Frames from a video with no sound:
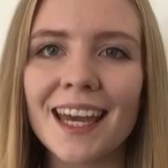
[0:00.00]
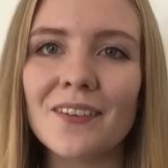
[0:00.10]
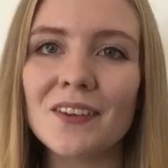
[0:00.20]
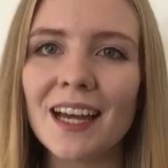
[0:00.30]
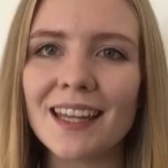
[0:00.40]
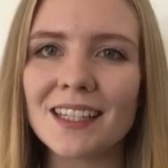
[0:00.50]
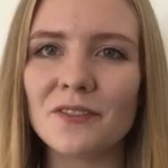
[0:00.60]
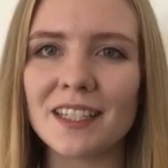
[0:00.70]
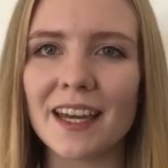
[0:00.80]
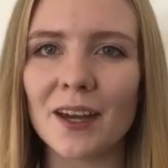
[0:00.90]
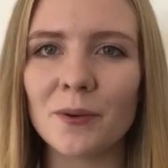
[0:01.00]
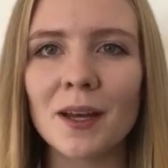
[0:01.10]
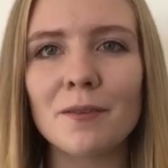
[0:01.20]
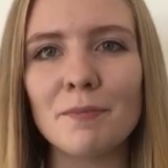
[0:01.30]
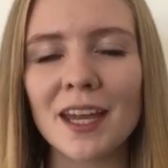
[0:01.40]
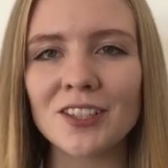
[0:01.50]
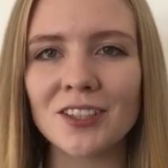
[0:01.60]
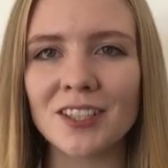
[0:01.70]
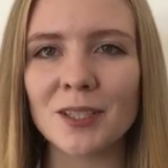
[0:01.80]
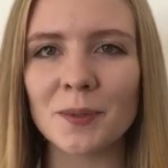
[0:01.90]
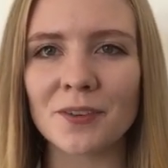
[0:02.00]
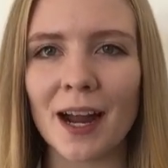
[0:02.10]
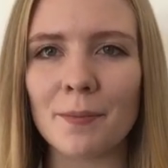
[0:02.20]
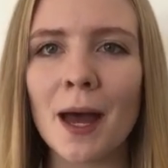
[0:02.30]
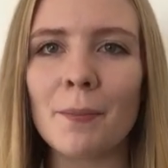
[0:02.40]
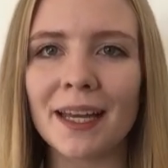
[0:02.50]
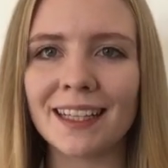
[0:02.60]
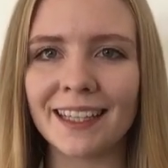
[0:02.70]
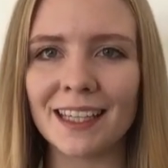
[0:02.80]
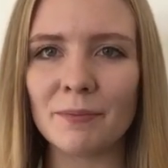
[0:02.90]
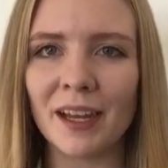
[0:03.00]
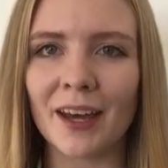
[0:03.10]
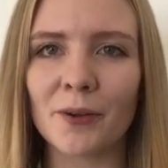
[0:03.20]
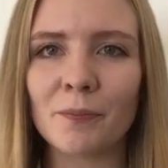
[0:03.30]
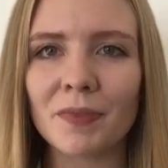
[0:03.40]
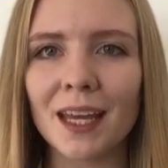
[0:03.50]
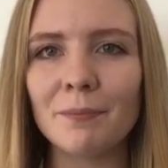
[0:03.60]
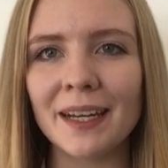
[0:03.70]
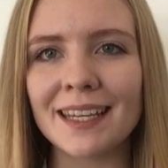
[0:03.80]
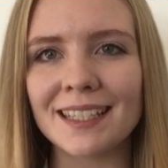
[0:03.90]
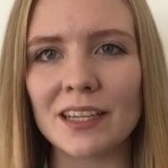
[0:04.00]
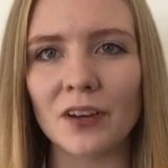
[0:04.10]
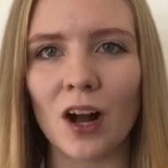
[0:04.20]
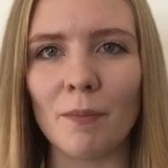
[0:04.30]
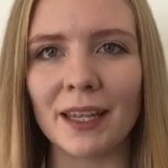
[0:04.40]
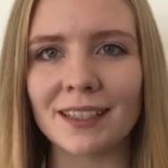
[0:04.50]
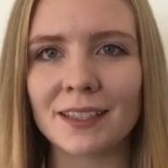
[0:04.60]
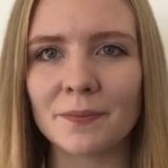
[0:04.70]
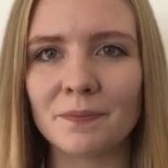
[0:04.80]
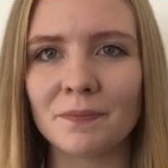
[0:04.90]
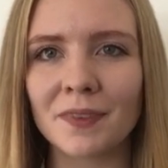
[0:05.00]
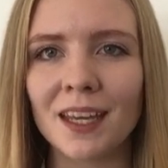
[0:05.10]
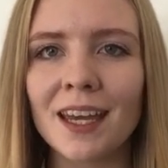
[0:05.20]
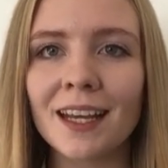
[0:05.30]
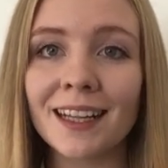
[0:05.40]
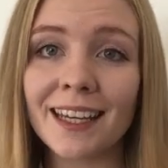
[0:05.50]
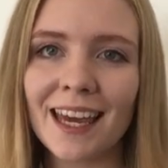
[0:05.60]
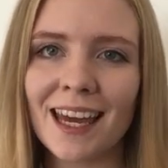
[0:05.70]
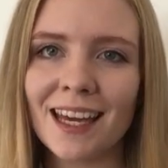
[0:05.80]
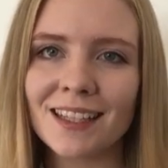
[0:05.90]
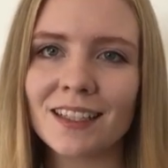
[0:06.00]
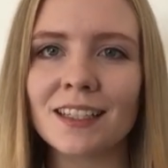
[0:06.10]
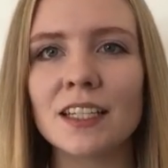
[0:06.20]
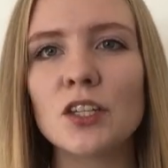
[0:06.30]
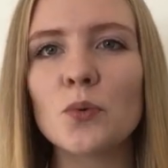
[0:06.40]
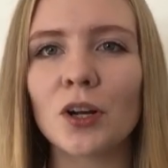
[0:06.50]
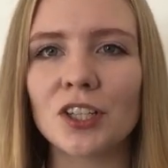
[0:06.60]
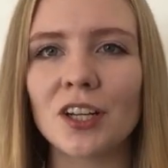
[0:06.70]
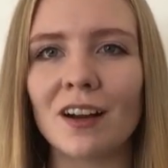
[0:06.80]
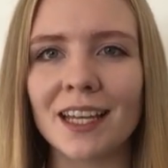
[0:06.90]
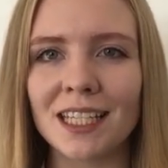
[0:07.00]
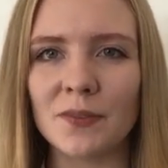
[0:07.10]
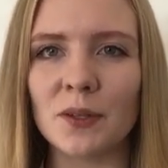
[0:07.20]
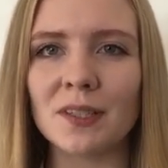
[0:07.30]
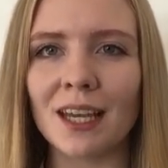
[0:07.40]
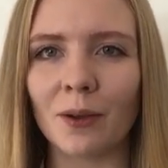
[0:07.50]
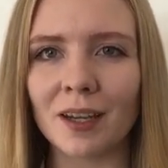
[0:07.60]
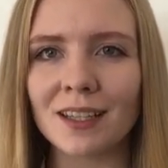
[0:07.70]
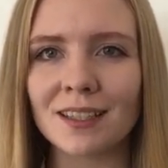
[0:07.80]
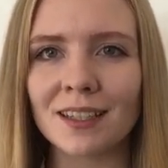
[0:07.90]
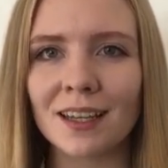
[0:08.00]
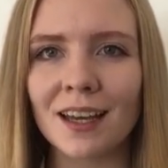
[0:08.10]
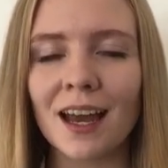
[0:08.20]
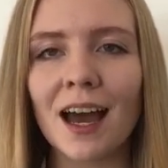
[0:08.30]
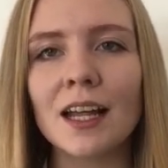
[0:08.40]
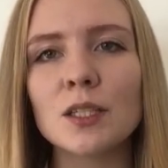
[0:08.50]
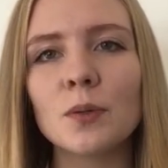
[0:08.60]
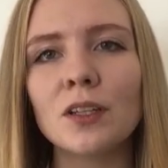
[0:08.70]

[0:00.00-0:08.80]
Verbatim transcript: If you like this video, make sure to subscribe by clicking below and please leave a comment. Click here to continue watching our interview series and to